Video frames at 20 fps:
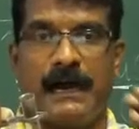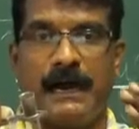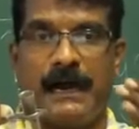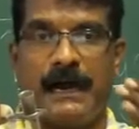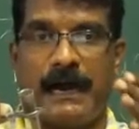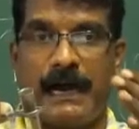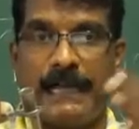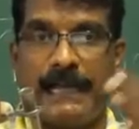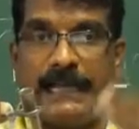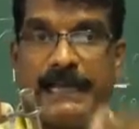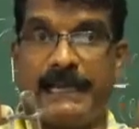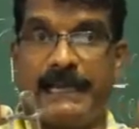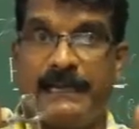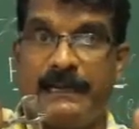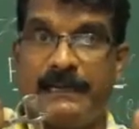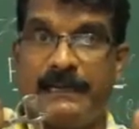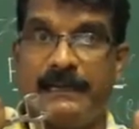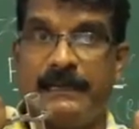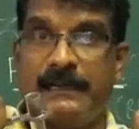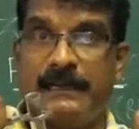
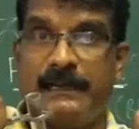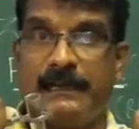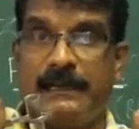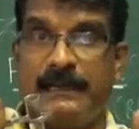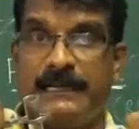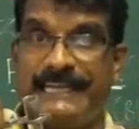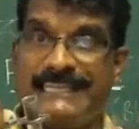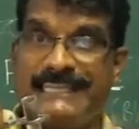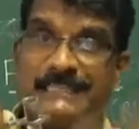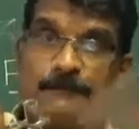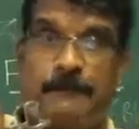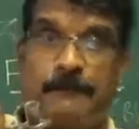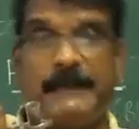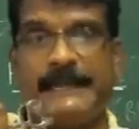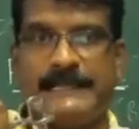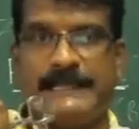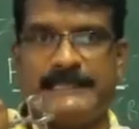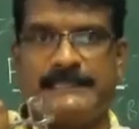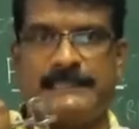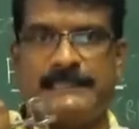iron
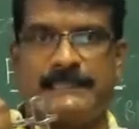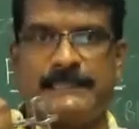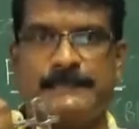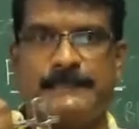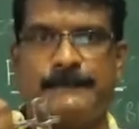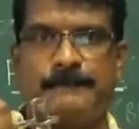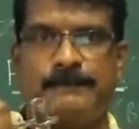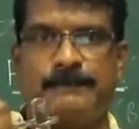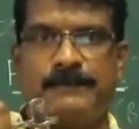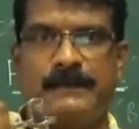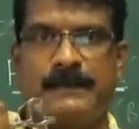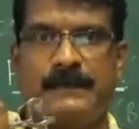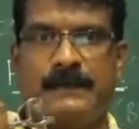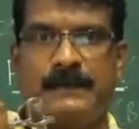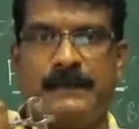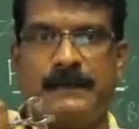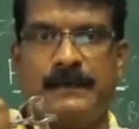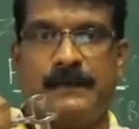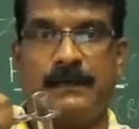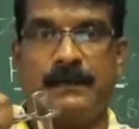displaced
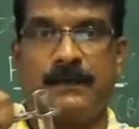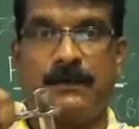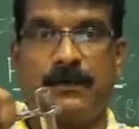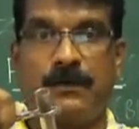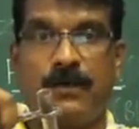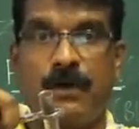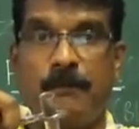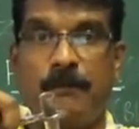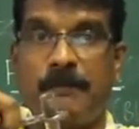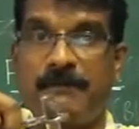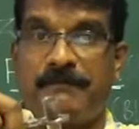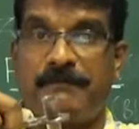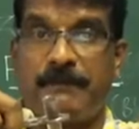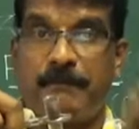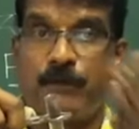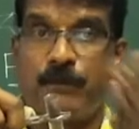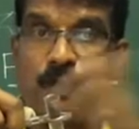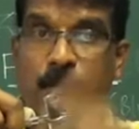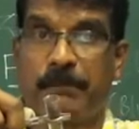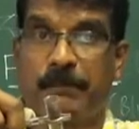copper
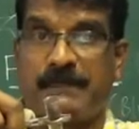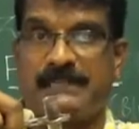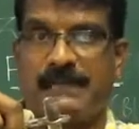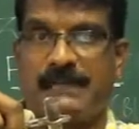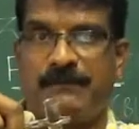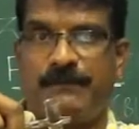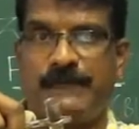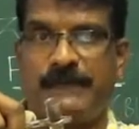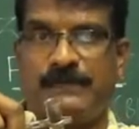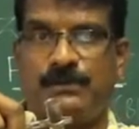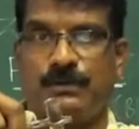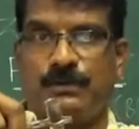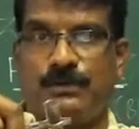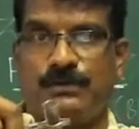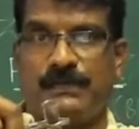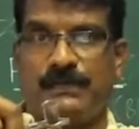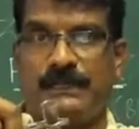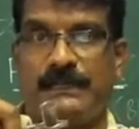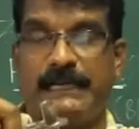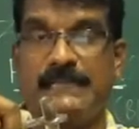from copper sulfate
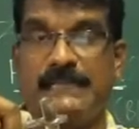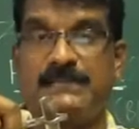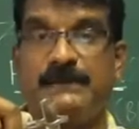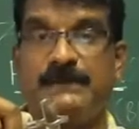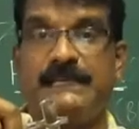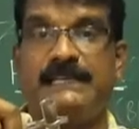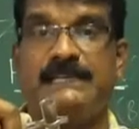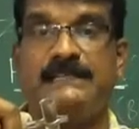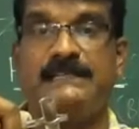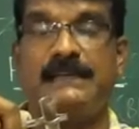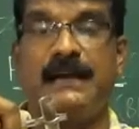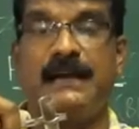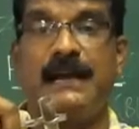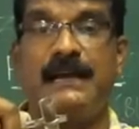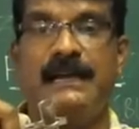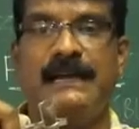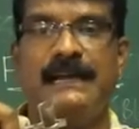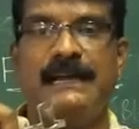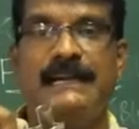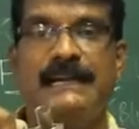solution. That's why it is
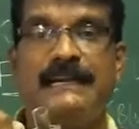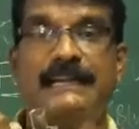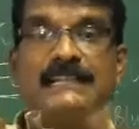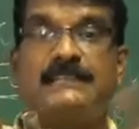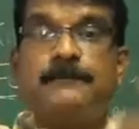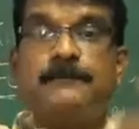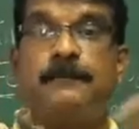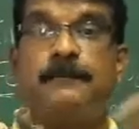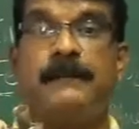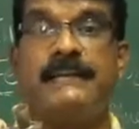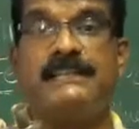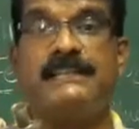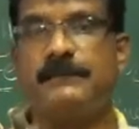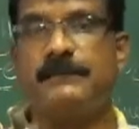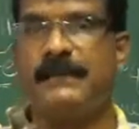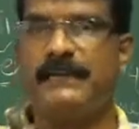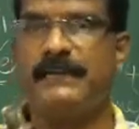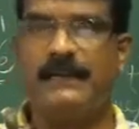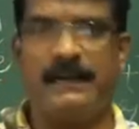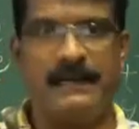called
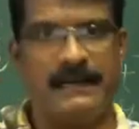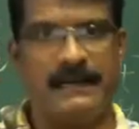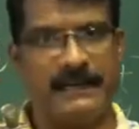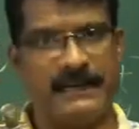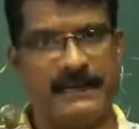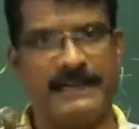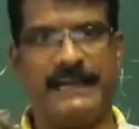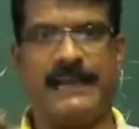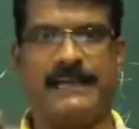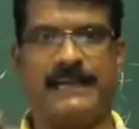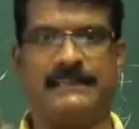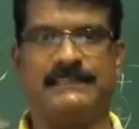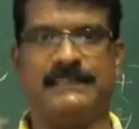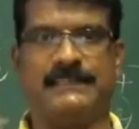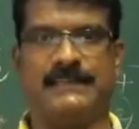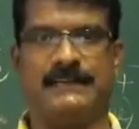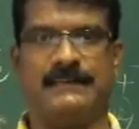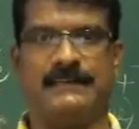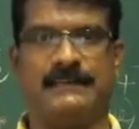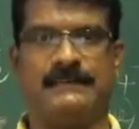displacement
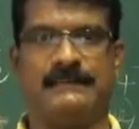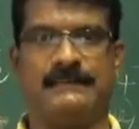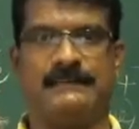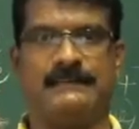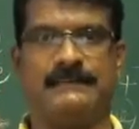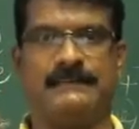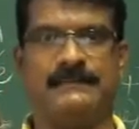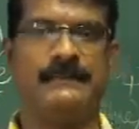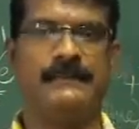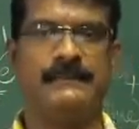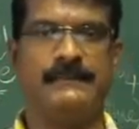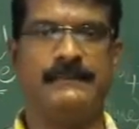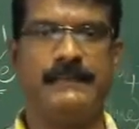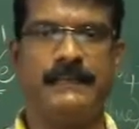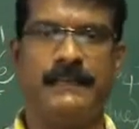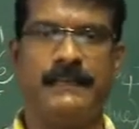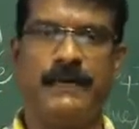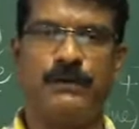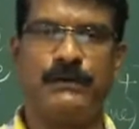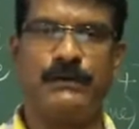reaction.
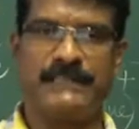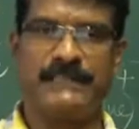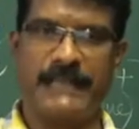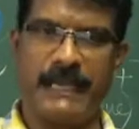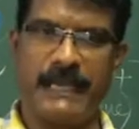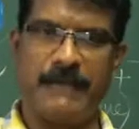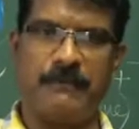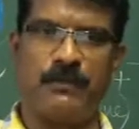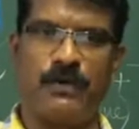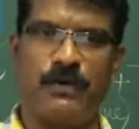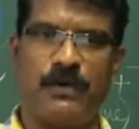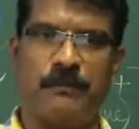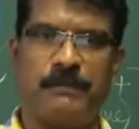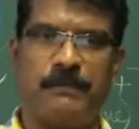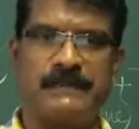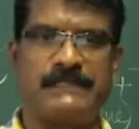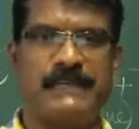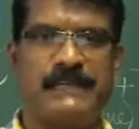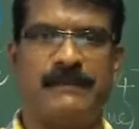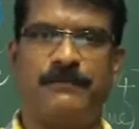See now the same
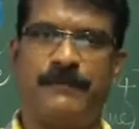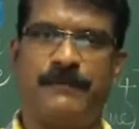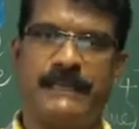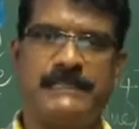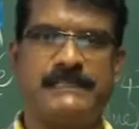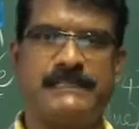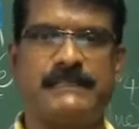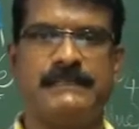copper sulfate